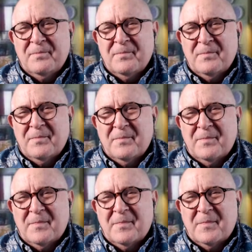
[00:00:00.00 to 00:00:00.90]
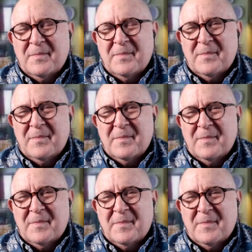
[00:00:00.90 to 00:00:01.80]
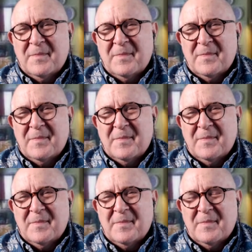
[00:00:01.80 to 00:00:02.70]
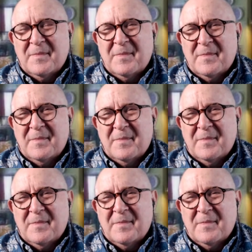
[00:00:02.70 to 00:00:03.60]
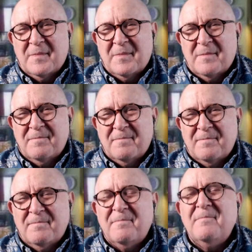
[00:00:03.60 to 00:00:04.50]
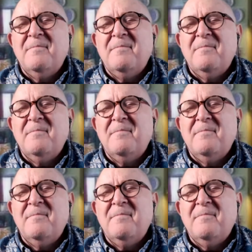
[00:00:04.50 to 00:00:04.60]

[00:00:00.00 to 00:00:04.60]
(not speaking)